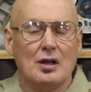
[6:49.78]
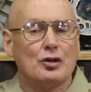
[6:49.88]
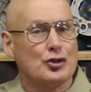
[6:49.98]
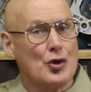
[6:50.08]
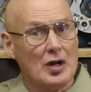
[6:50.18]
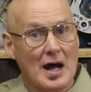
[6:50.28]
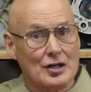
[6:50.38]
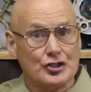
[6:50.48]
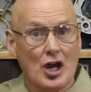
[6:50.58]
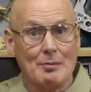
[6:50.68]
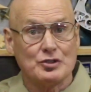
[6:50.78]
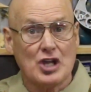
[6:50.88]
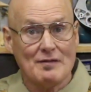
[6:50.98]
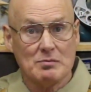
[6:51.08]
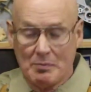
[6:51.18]
So a lot of shops
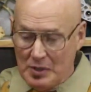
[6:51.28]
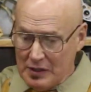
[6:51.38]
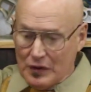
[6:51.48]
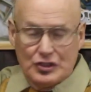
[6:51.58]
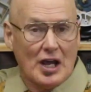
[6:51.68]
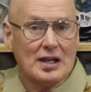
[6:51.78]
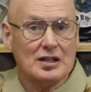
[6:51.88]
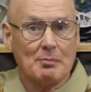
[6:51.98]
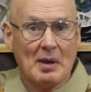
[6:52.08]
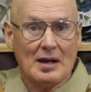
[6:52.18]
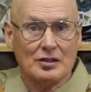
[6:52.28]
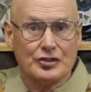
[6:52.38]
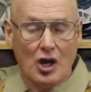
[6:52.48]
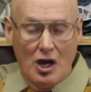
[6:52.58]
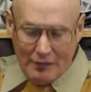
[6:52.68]
gave him a bid for taking the
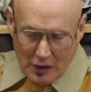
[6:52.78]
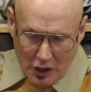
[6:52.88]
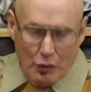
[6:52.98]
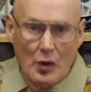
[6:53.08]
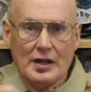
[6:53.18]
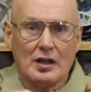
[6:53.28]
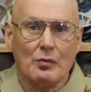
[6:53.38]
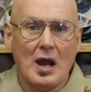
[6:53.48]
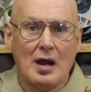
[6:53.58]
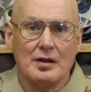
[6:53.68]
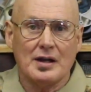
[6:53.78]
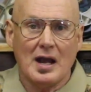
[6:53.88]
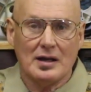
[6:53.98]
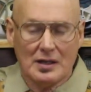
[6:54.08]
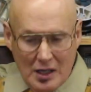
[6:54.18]
panels off, running a router
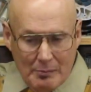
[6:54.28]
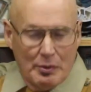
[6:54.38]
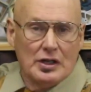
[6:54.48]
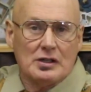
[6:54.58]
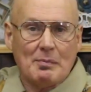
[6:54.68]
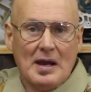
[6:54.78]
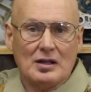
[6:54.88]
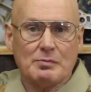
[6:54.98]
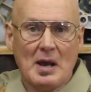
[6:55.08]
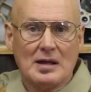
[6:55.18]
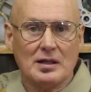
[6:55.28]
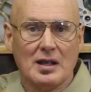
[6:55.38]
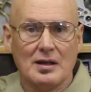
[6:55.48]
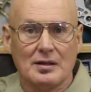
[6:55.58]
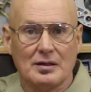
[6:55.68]
down it, putting the panels back
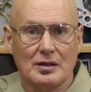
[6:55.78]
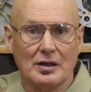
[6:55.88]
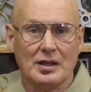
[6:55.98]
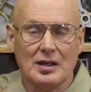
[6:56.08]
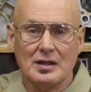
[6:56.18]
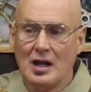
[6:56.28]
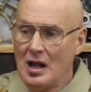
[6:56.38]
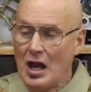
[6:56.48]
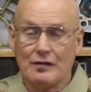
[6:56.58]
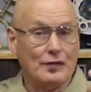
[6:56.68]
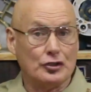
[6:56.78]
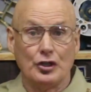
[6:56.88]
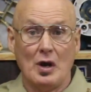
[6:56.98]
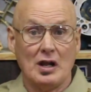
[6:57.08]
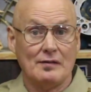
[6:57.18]
together again, and for
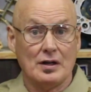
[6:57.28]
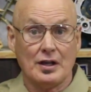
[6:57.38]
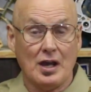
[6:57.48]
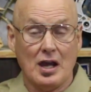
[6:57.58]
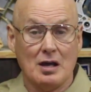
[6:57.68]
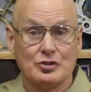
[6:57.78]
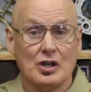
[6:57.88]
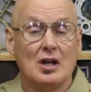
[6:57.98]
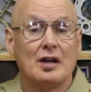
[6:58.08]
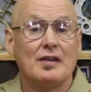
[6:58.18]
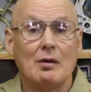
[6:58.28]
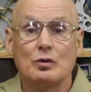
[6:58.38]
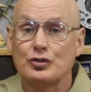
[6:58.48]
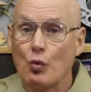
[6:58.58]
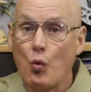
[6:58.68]
2 elevator cabs, that
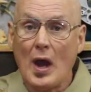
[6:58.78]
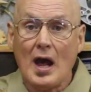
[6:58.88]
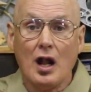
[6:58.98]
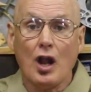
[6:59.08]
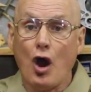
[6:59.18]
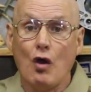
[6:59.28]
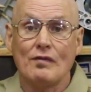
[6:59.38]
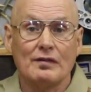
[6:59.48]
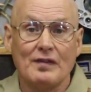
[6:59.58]
was well over